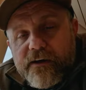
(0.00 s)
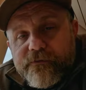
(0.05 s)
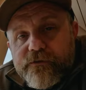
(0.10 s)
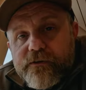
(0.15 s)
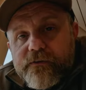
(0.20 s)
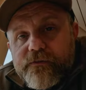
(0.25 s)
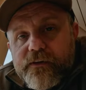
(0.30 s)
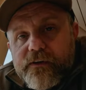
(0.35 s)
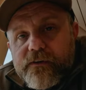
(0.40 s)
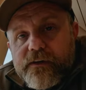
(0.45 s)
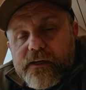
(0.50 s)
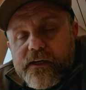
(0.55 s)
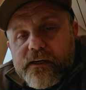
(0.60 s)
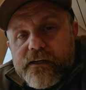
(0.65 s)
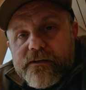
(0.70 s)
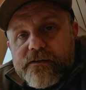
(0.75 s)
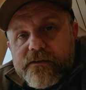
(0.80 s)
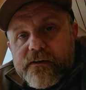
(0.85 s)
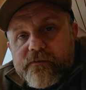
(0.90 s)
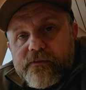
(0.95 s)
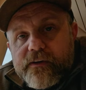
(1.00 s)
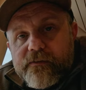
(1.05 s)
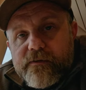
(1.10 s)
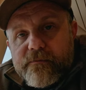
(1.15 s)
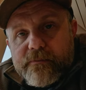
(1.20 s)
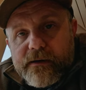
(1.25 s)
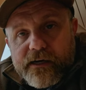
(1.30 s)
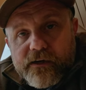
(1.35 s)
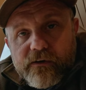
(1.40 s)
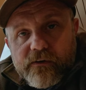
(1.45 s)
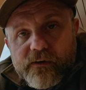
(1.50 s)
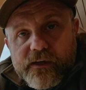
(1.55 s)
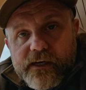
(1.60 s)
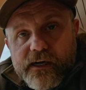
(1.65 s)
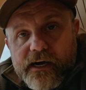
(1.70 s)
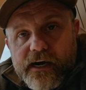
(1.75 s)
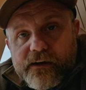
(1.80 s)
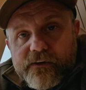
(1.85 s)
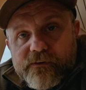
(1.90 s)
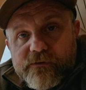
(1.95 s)
After a few years of living back on
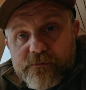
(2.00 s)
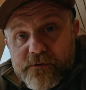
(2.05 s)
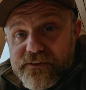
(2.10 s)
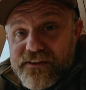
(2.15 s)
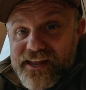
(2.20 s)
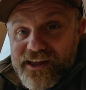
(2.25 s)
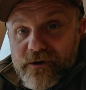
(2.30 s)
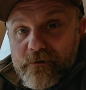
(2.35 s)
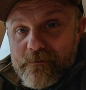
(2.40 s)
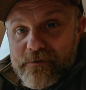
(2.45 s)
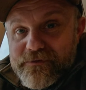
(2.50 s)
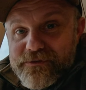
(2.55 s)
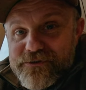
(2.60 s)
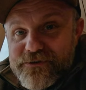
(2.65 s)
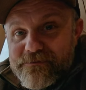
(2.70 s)
the island with the help of